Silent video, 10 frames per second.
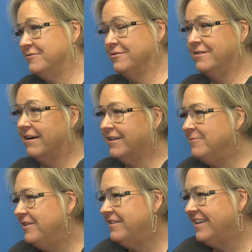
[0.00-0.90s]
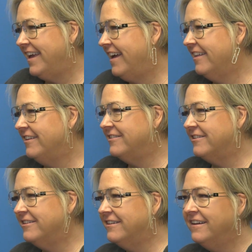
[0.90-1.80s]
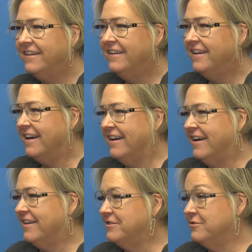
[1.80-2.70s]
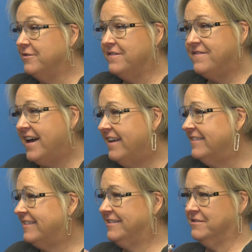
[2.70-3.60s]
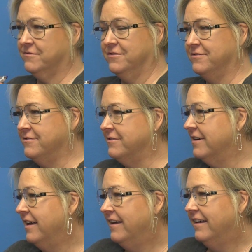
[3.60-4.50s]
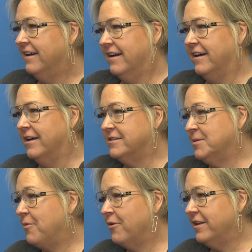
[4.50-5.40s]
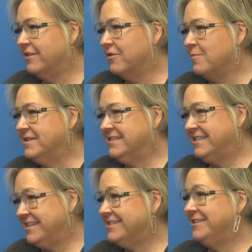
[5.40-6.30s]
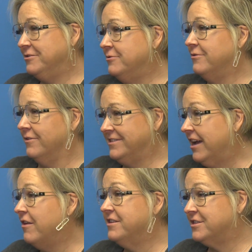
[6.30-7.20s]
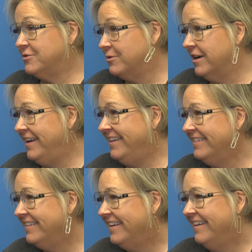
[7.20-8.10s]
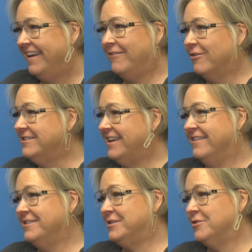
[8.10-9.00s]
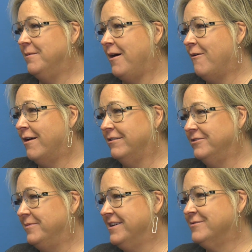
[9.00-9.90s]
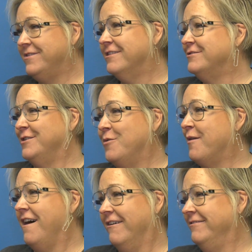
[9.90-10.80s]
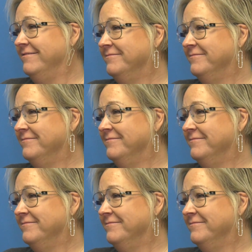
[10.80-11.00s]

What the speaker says: through our community calendar, through events, through supporting local businesses to tell the story. And we're telling the story about Waterloo because we are so proud.